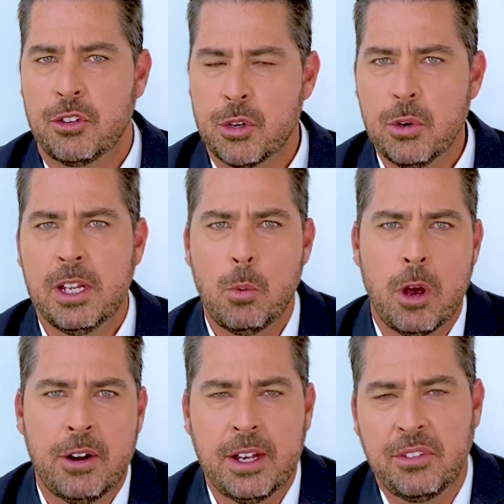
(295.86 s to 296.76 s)
truly
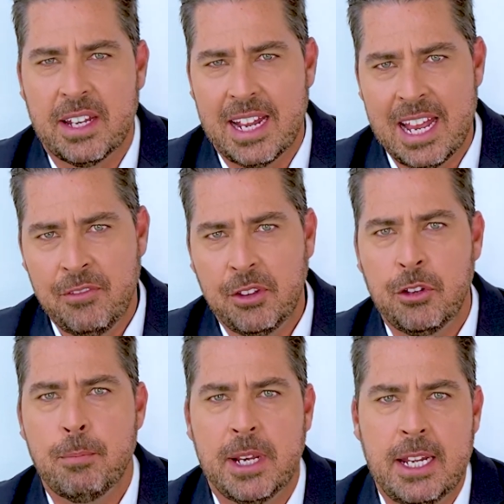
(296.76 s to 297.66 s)
worrying is that efforts
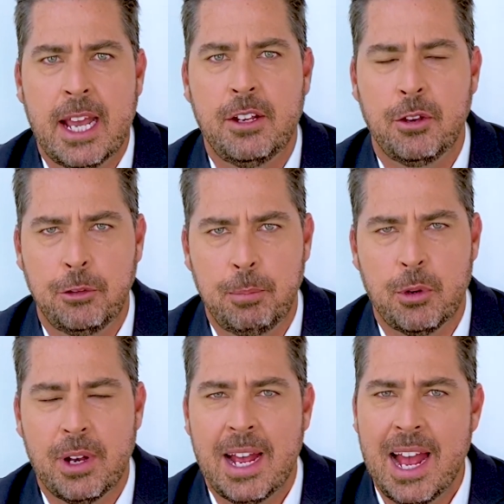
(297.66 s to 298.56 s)
to mediate the
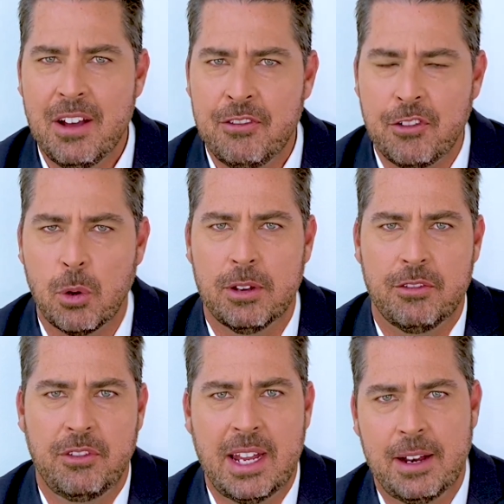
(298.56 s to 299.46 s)
dispute have fallen
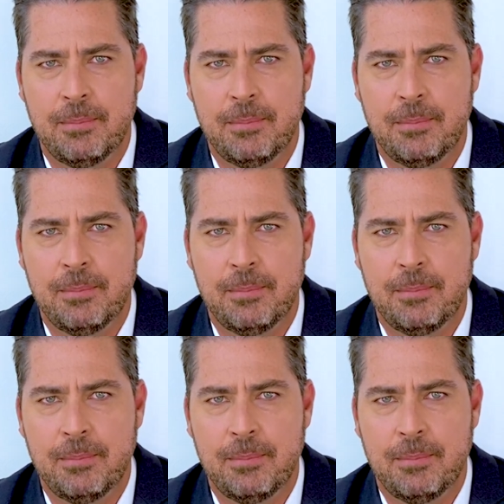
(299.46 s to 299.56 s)
flat,